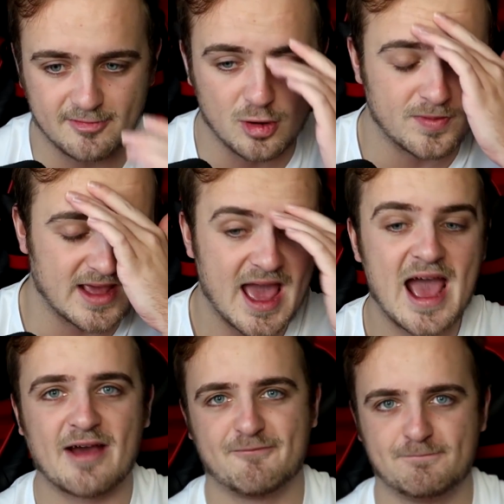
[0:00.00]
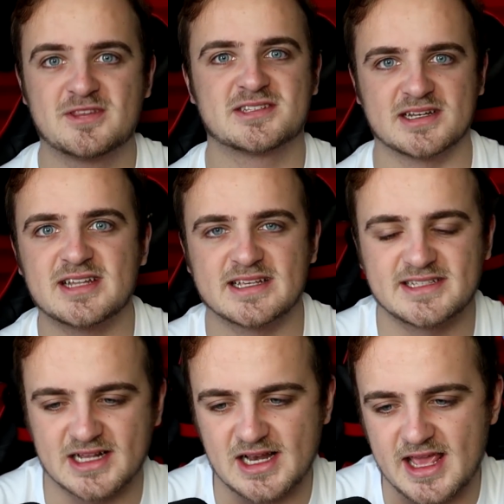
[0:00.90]
They will be
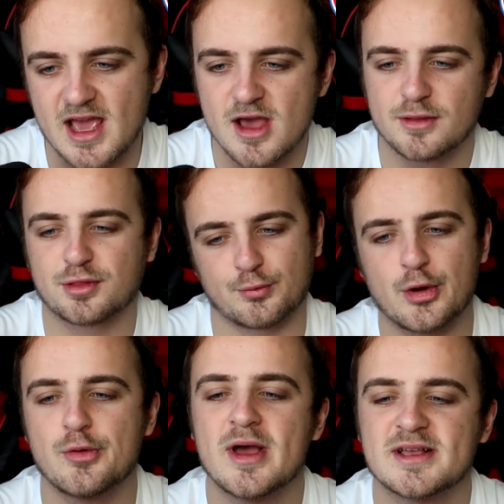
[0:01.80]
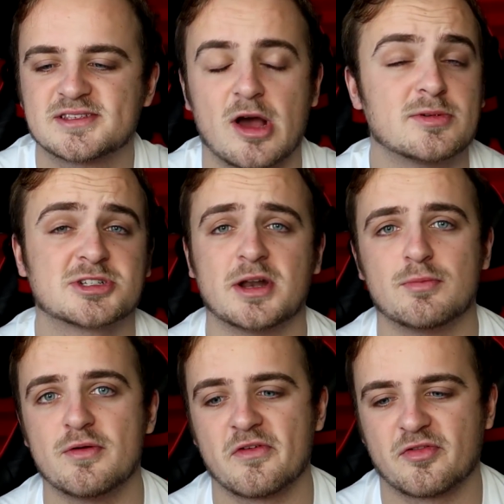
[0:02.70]
statistically through. So I'm just
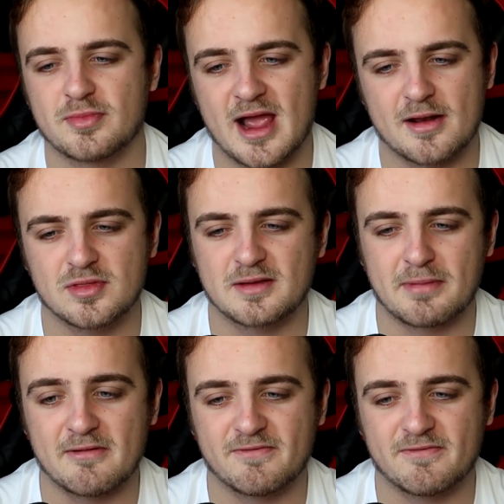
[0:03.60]
going to move on from there. I don't think